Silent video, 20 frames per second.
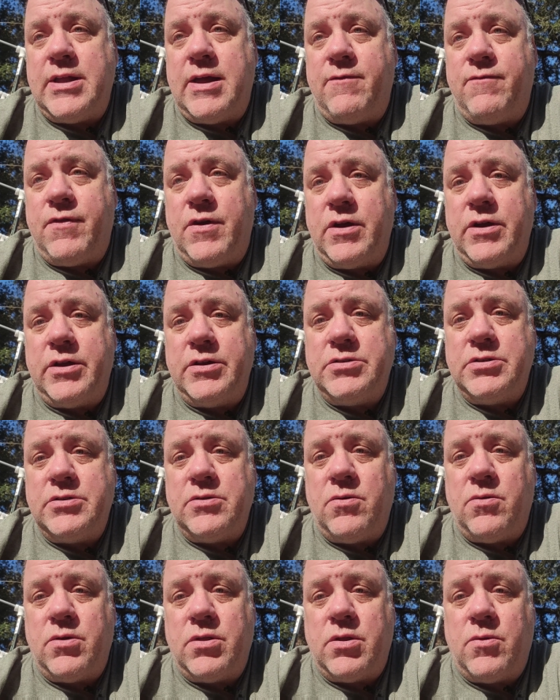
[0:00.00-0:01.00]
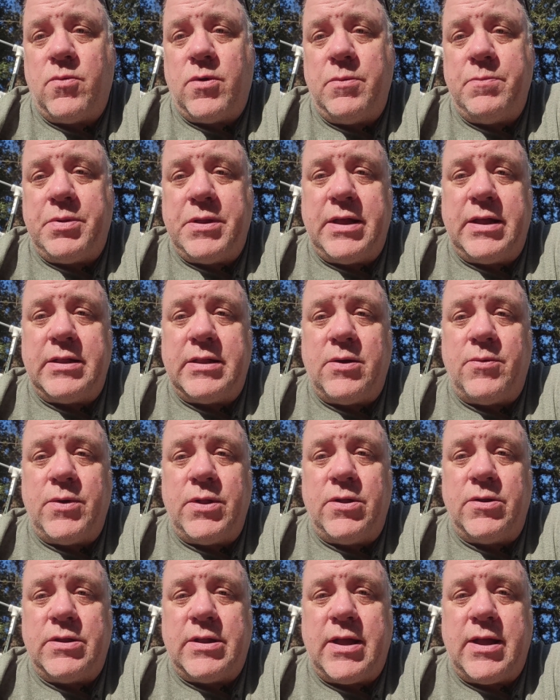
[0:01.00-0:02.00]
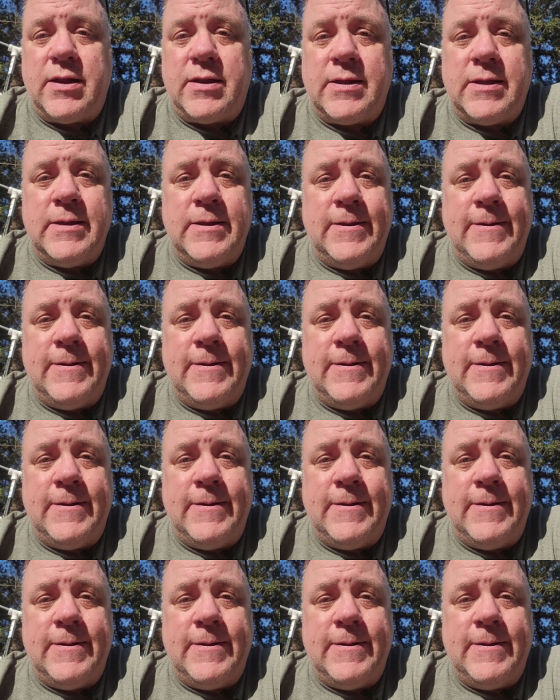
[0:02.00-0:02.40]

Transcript: that fungus on the one plant that we looked at.